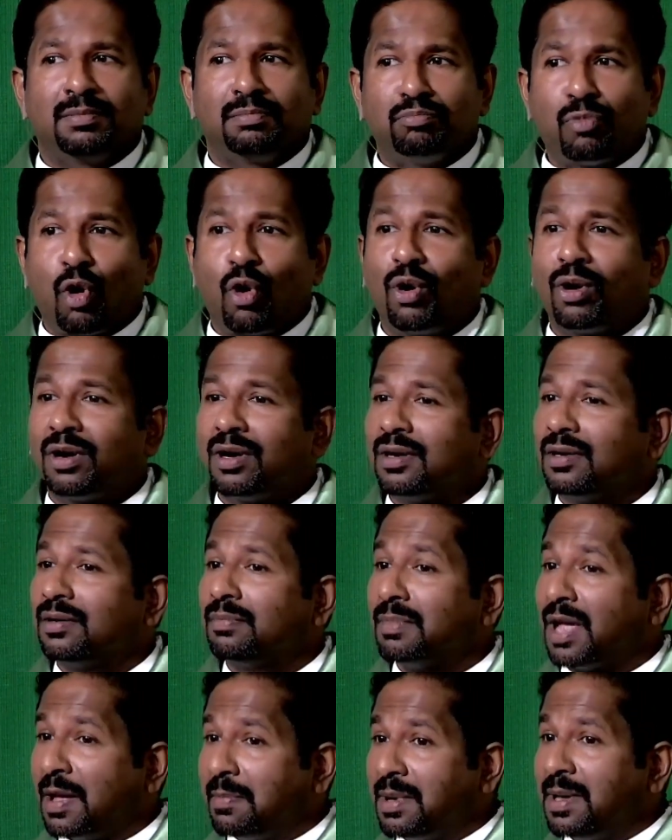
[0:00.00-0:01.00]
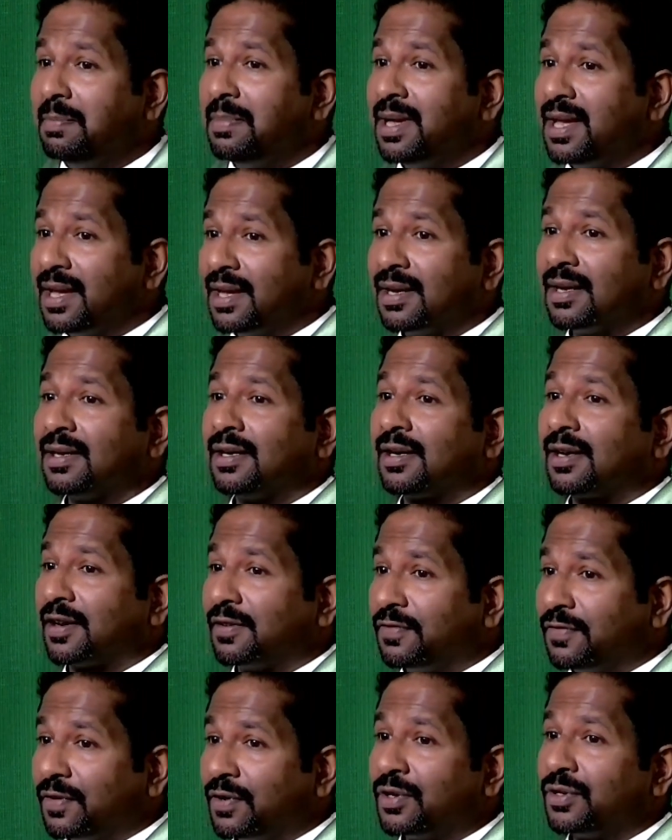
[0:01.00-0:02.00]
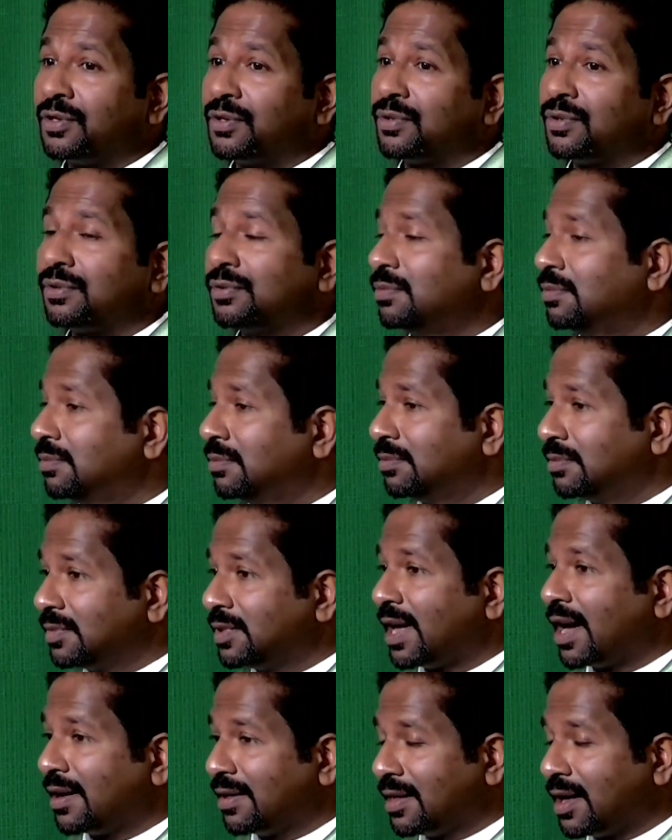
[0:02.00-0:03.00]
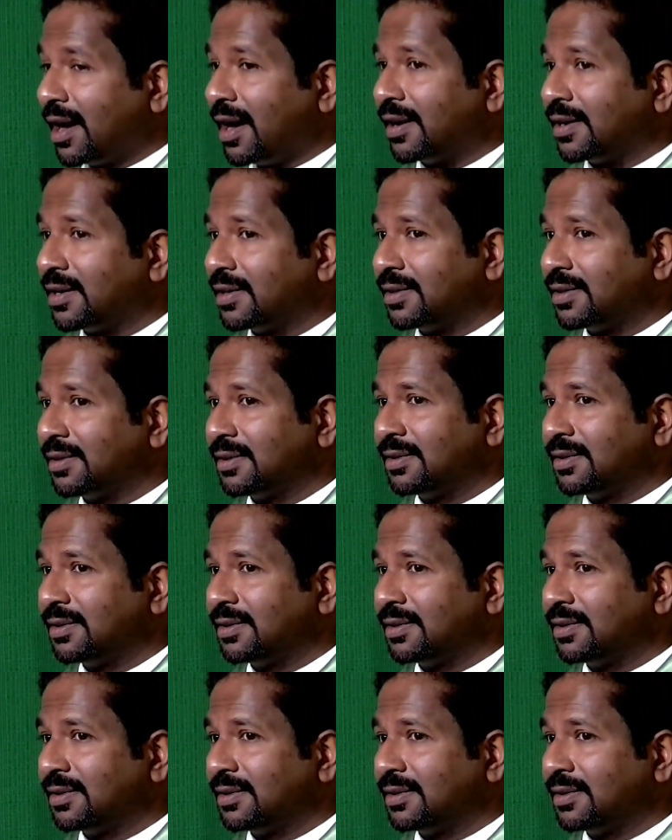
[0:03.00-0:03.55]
more may be being referred to than that.